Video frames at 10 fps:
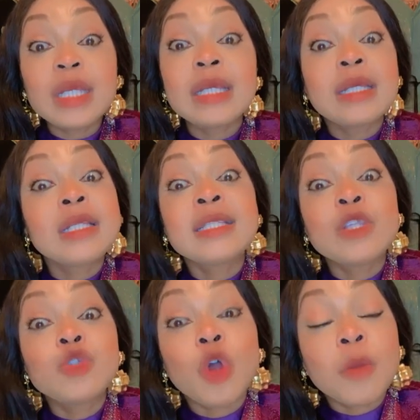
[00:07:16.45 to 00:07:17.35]
is
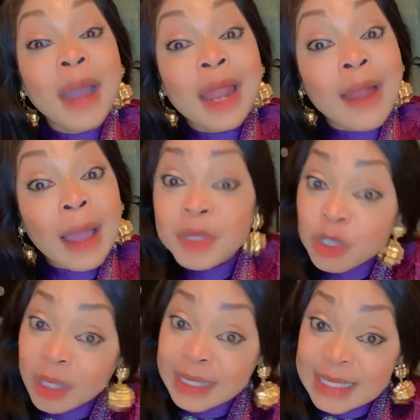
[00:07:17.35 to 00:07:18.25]
a drug baron?
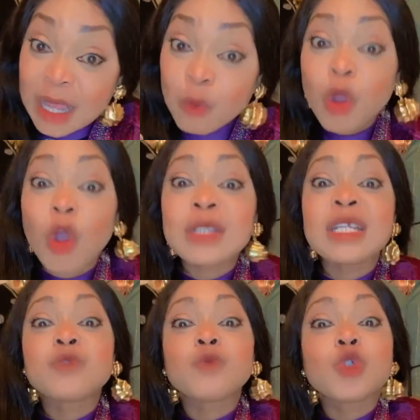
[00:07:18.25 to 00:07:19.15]
You understand? Because
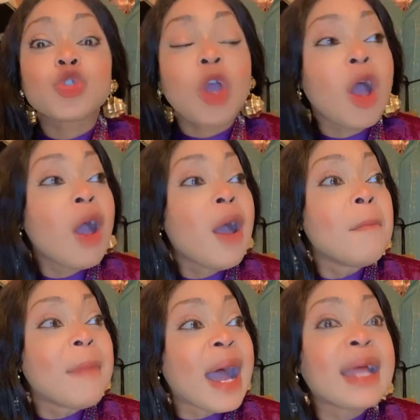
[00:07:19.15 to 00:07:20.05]
this Funsho
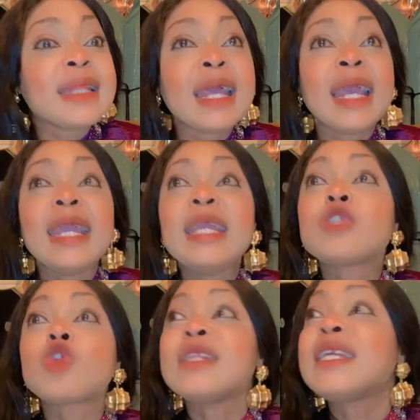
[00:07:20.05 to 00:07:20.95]
man, he
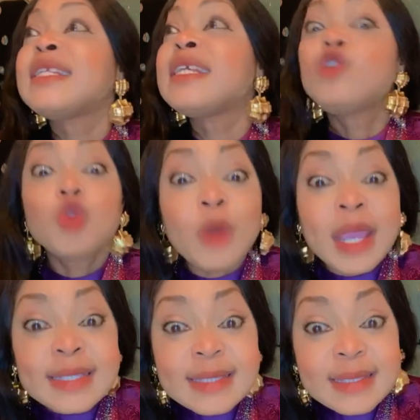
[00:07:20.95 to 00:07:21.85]
studied in
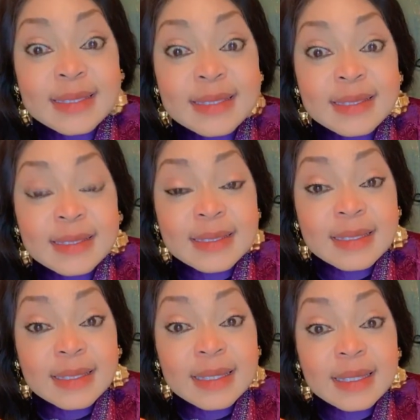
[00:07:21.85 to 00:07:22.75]
US,
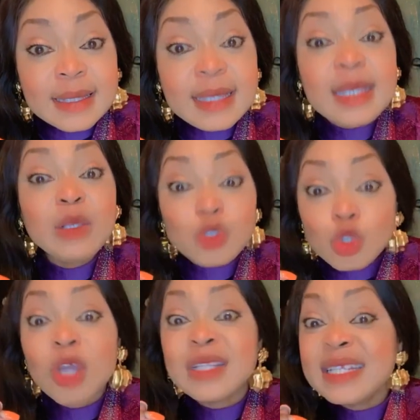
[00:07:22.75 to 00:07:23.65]
he
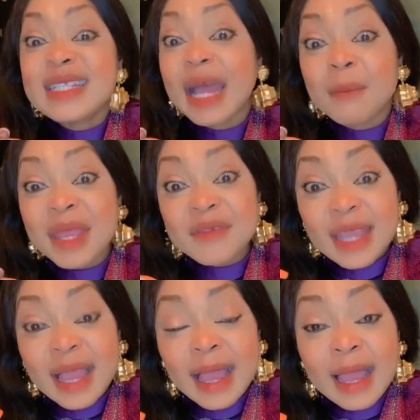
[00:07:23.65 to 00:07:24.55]
studied in
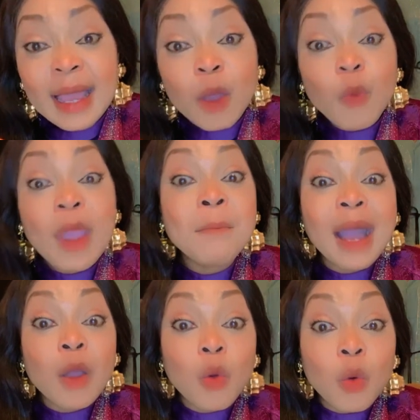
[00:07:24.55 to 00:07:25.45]
America, went
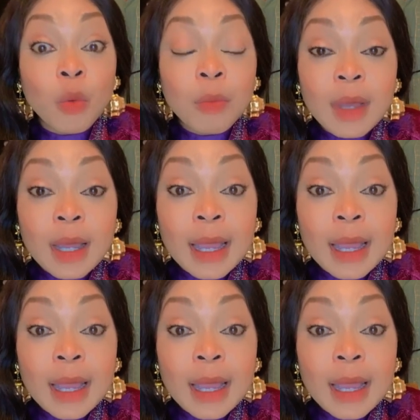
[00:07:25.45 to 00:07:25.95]
back home,